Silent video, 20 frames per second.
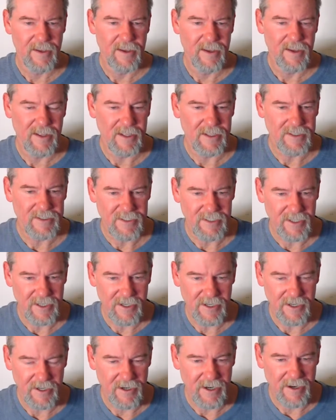let's see
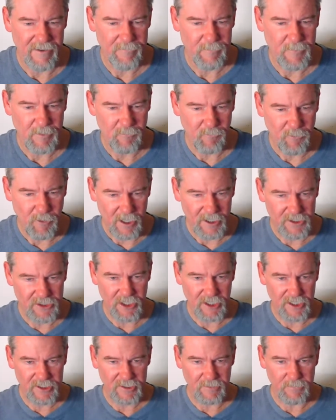here. I've been
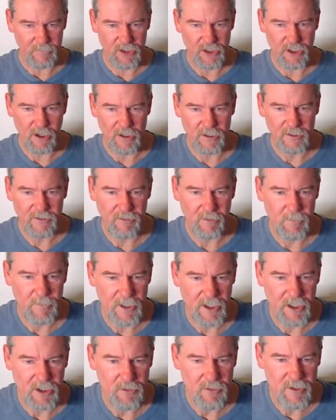watching some shows from
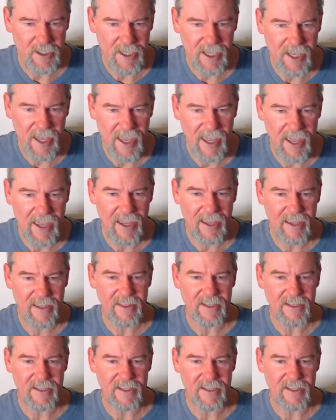the UK